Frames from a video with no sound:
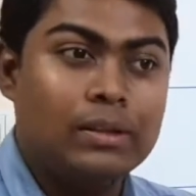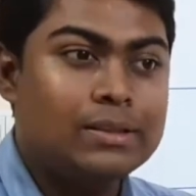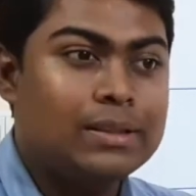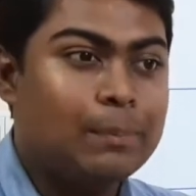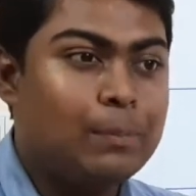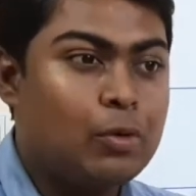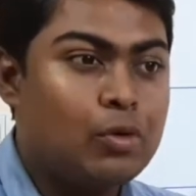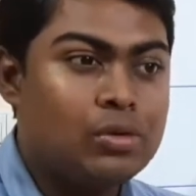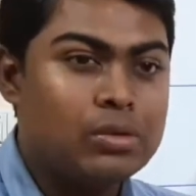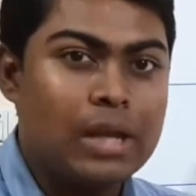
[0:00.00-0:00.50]

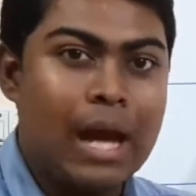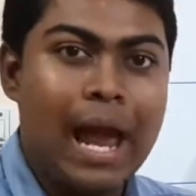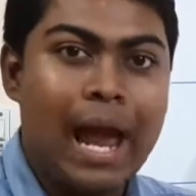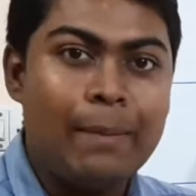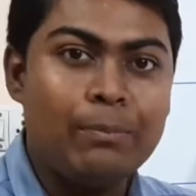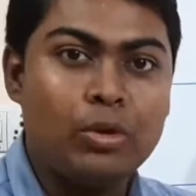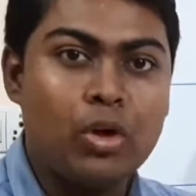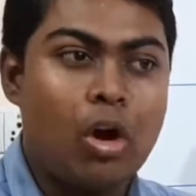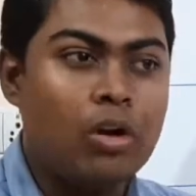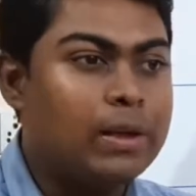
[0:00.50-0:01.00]
Suppose I
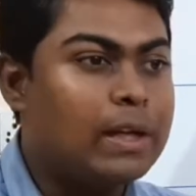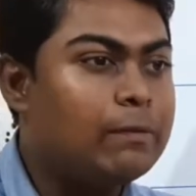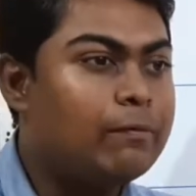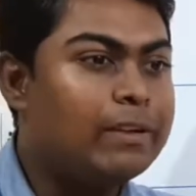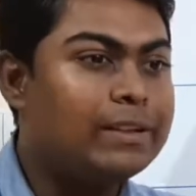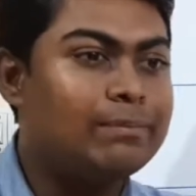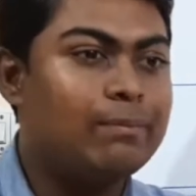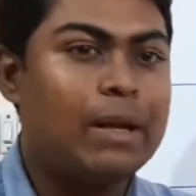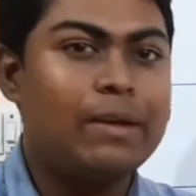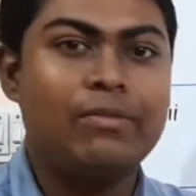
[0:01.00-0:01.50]
am talking
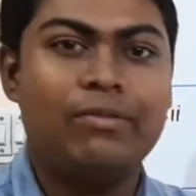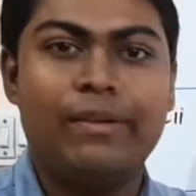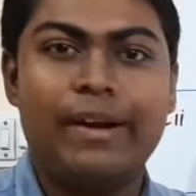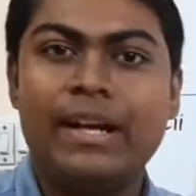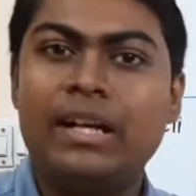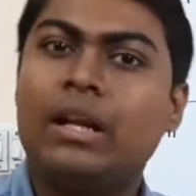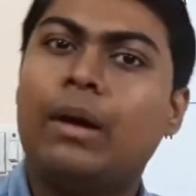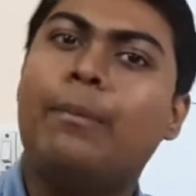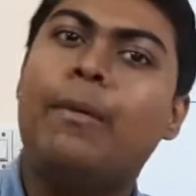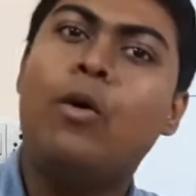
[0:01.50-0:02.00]
with my
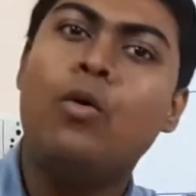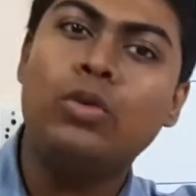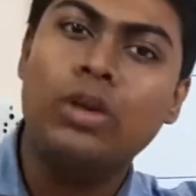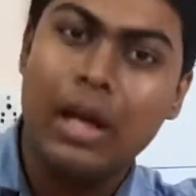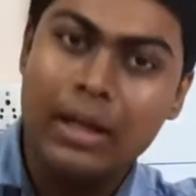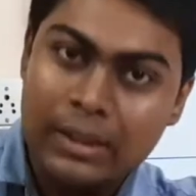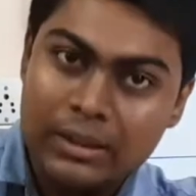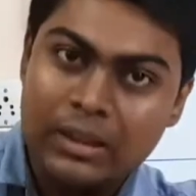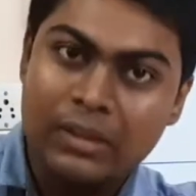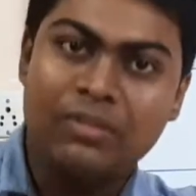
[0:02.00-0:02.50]
friend about
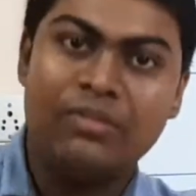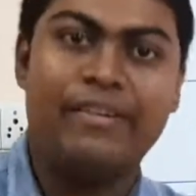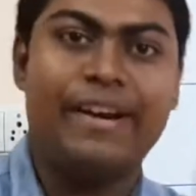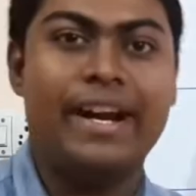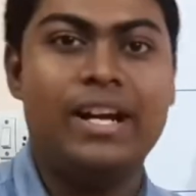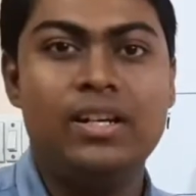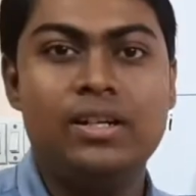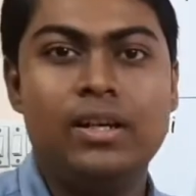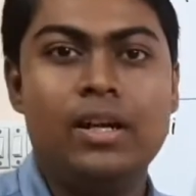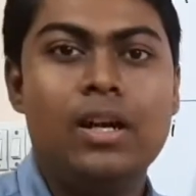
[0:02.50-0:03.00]
another
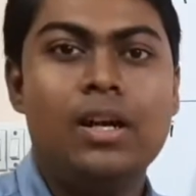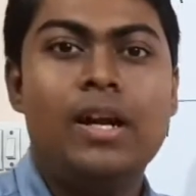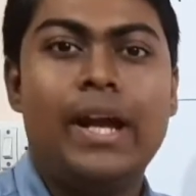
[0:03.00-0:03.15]
friend.